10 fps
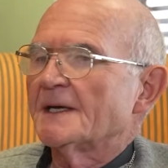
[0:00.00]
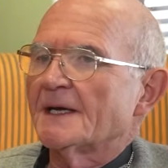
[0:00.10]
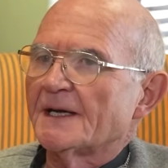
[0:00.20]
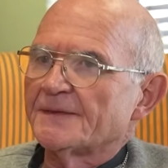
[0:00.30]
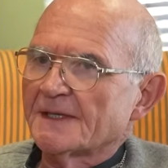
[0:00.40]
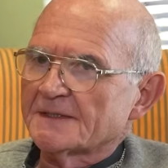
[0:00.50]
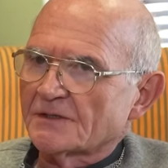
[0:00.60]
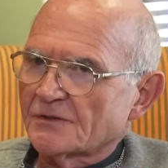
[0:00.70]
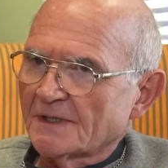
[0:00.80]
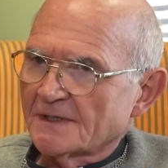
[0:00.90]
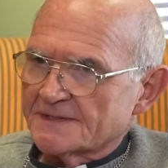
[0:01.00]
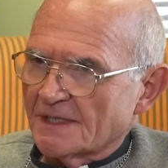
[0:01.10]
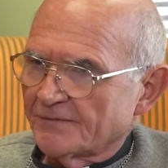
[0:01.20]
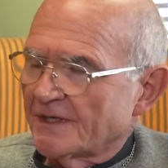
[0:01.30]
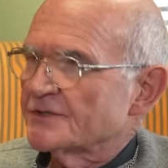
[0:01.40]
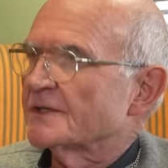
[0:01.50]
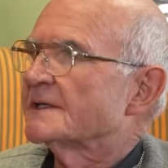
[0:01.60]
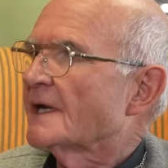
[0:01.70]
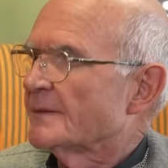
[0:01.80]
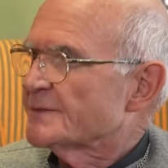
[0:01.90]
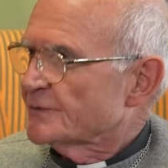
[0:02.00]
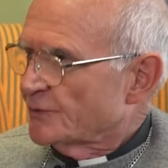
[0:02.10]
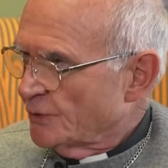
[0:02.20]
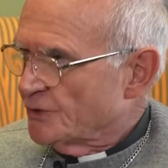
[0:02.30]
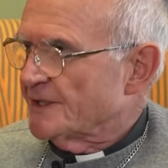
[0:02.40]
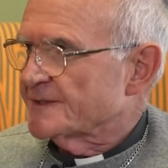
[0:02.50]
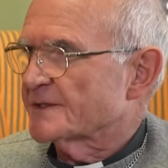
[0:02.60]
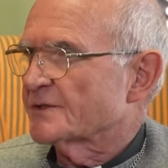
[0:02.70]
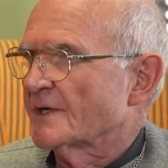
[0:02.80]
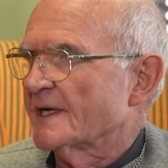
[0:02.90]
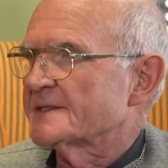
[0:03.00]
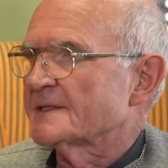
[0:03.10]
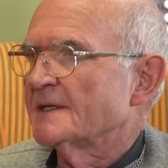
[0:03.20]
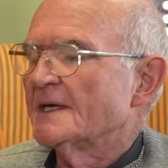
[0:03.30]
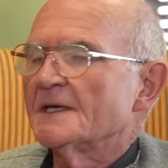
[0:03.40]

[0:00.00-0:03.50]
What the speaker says: and that salvation comes through Jesus Christ.